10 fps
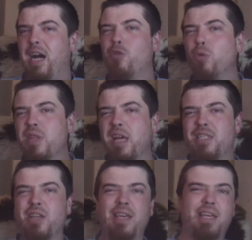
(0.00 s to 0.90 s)
don't
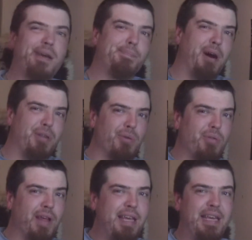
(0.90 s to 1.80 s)
dislike it, but I don't
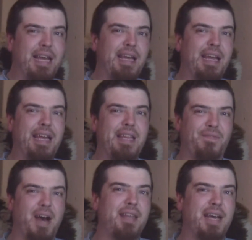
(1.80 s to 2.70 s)
like it. And the
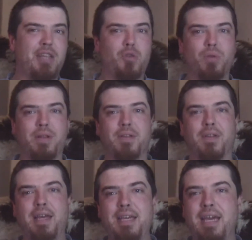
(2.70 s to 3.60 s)
fact that I don't
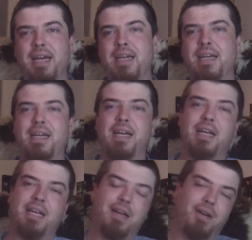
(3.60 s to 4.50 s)
like it
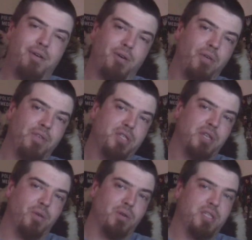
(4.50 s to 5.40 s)
obviously
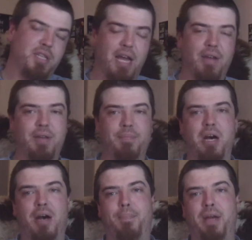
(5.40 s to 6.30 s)
knocks it down in
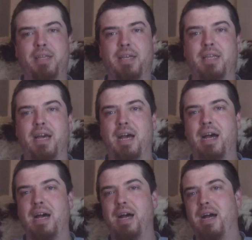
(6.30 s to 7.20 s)
my opinion
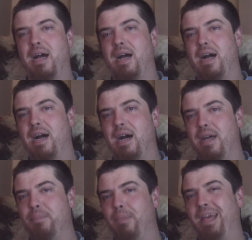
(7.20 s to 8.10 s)

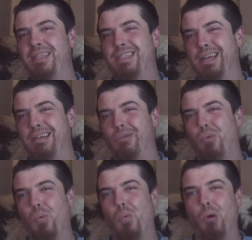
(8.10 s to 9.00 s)
and makes it
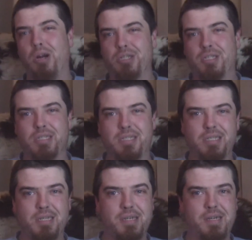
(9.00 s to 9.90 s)
worse
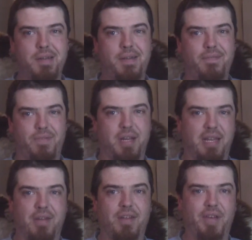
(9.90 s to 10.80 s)
for a
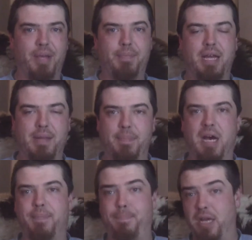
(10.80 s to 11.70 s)
daily vape, in
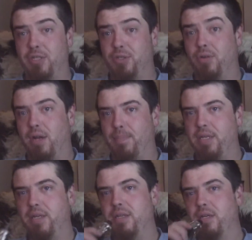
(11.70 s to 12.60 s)
my personal
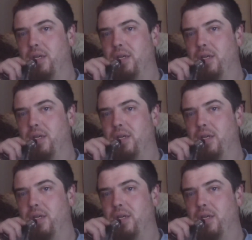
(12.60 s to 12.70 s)
opinion.